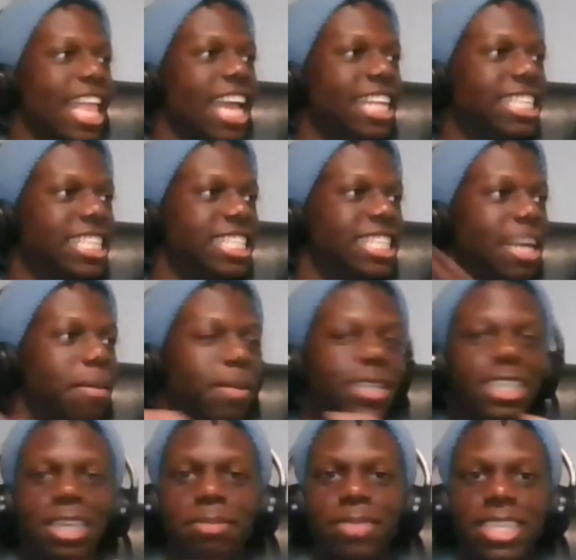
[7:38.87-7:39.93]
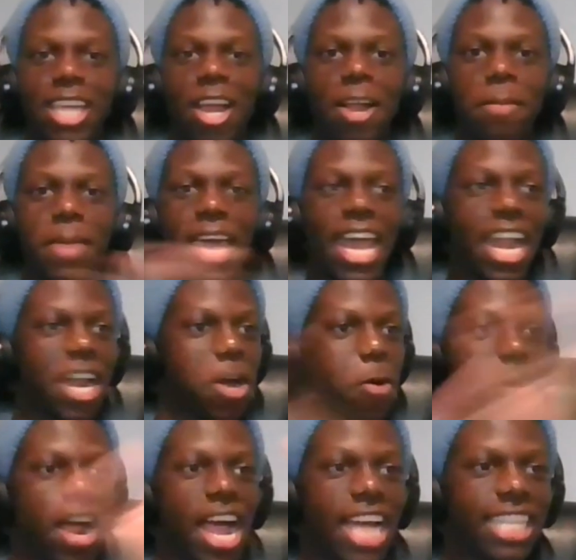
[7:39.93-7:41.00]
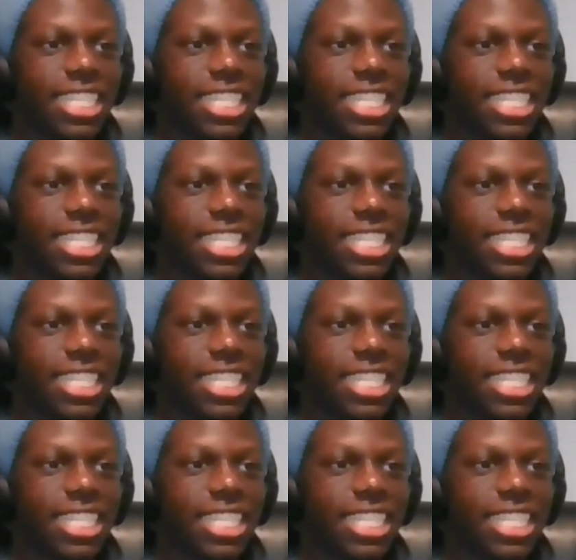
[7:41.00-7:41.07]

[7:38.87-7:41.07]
they just double jump scared me out of nowhere.